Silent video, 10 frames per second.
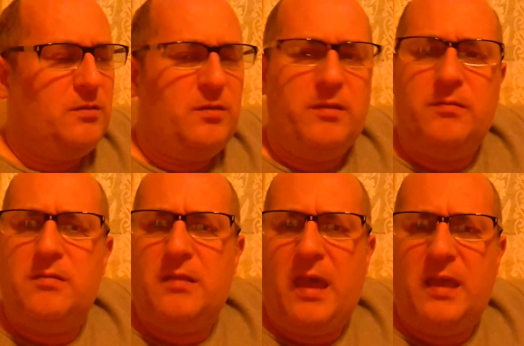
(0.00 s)
didn't
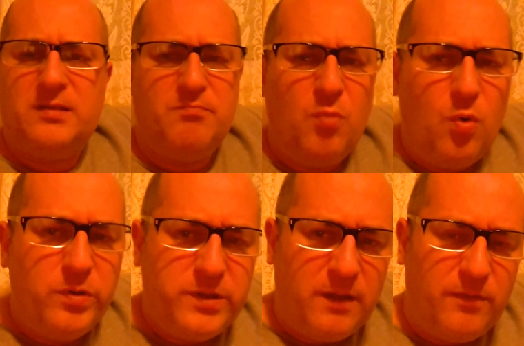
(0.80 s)
has more
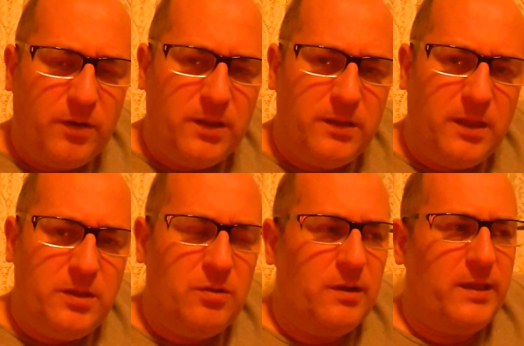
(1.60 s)
stuff on it than
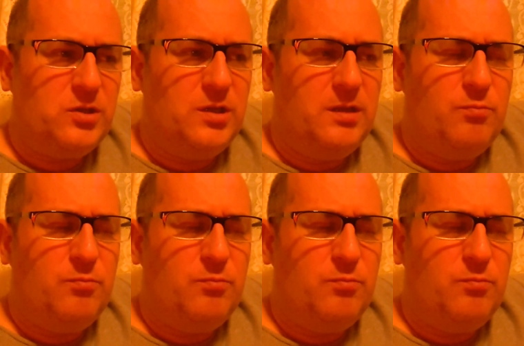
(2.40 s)
you'll actually need.